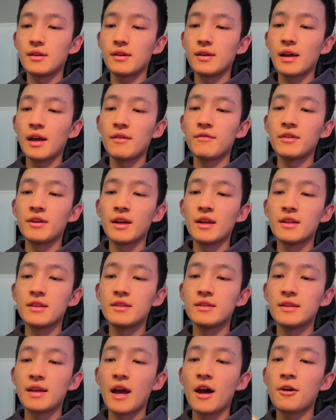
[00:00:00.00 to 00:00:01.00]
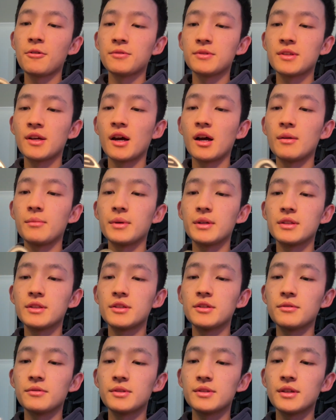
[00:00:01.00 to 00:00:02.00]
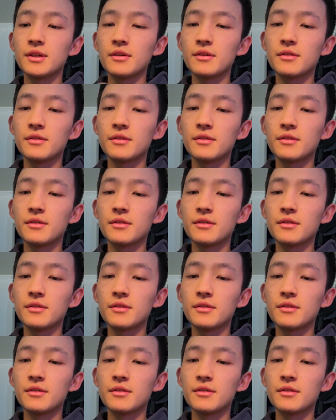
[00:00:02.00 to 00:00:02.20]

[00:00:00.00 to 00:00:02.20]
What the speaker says: having a DAO Tama too, so